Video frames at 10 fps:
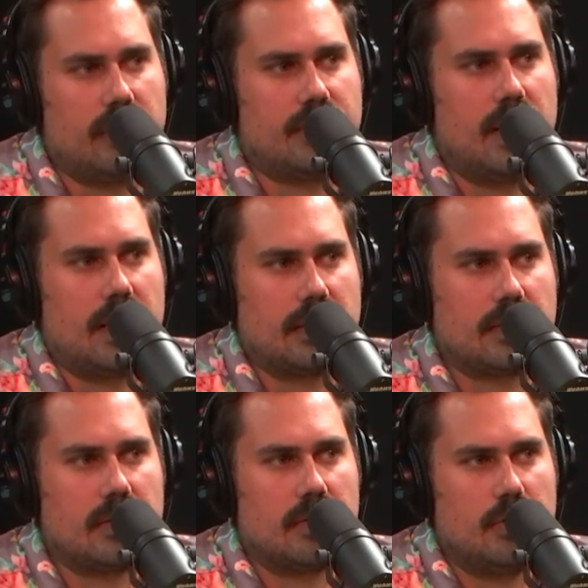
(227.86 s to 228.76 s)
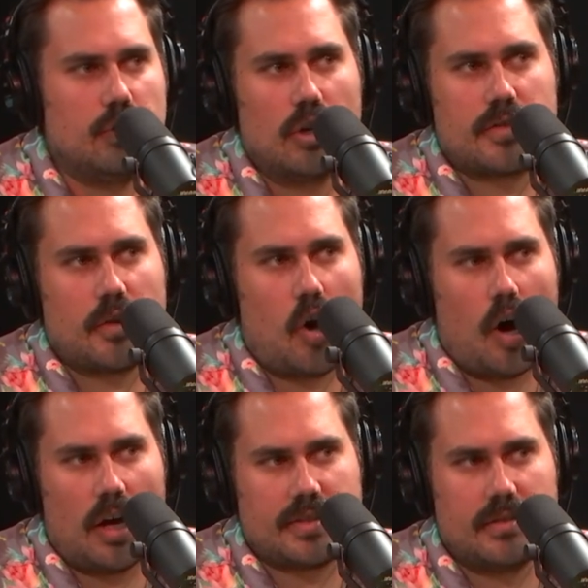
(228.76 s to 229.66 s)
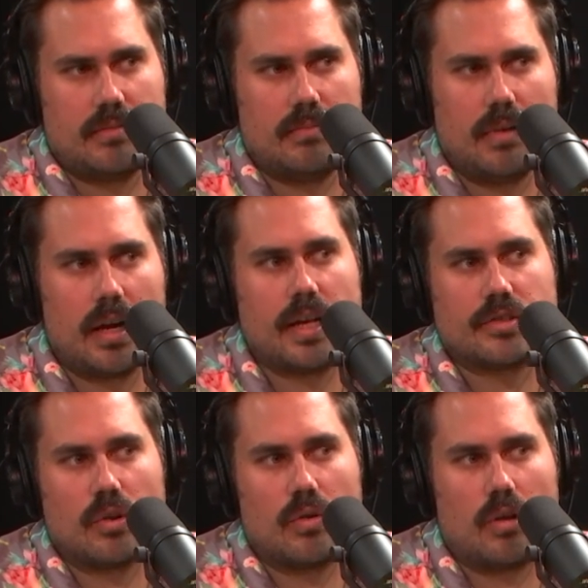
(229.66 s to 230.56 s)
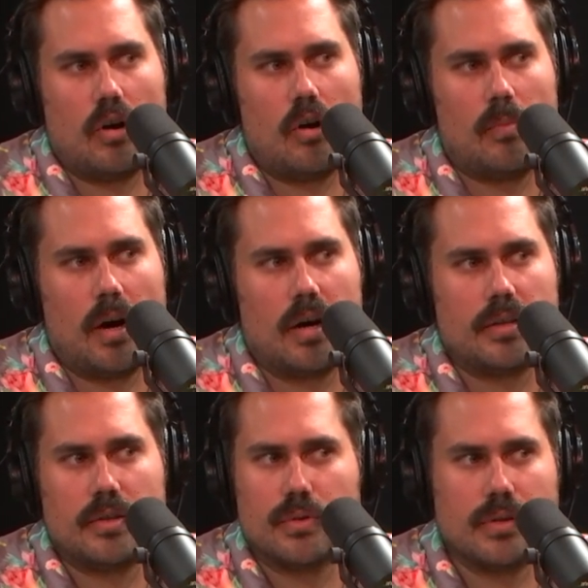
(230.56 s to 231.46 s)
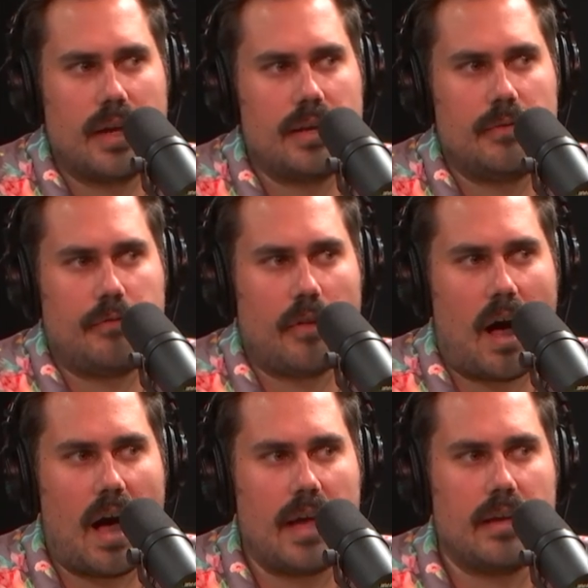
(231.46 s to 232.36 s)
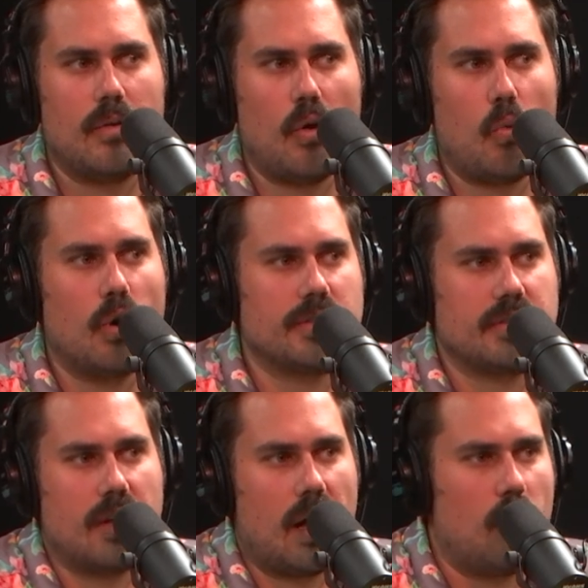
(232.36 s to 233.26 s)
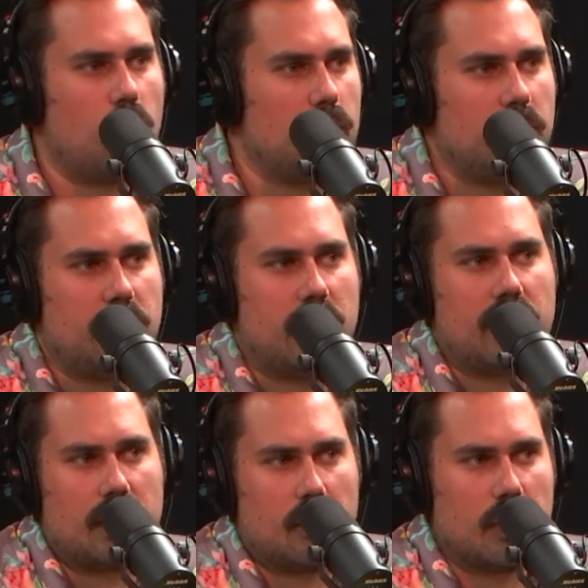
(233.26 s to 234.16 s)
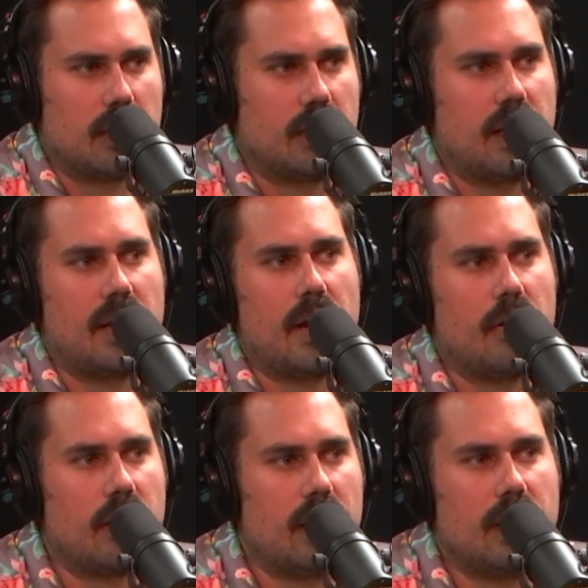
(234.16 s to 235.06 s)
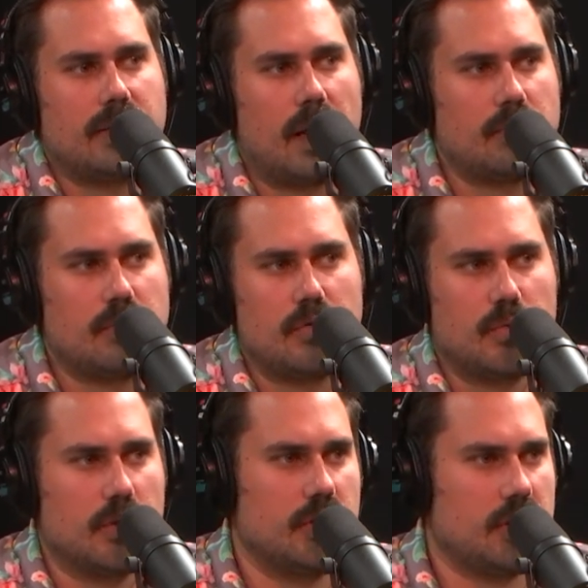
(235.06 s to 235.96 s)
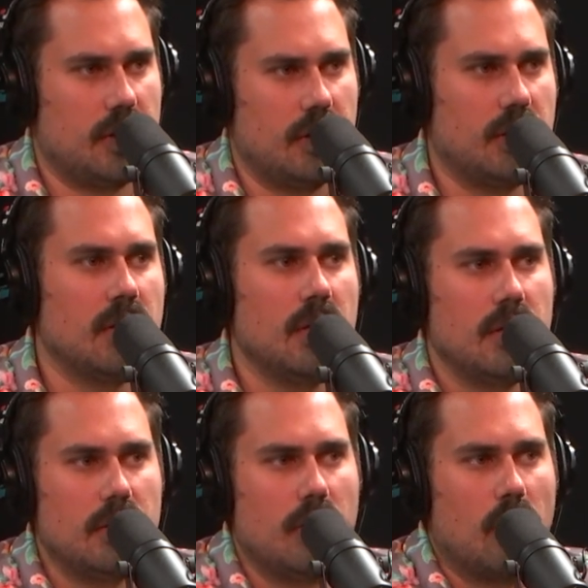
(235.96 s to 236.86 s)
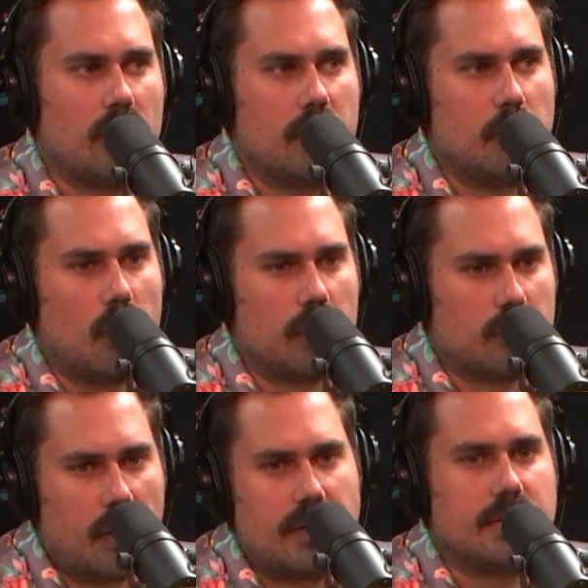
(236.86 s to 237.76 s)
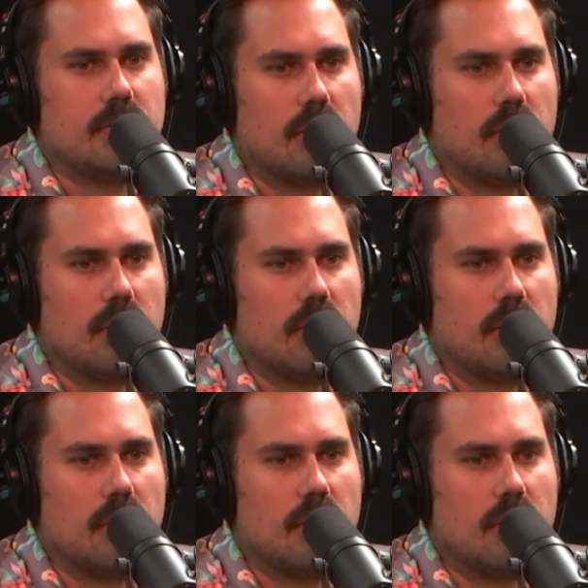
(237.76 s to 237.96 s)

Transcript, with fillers: these days? You looked awesome against Oklahoma. You were letting it fly. What are we thinking? Are we getting a haircut anytime soon, or are we just going to, you know, keep going crazy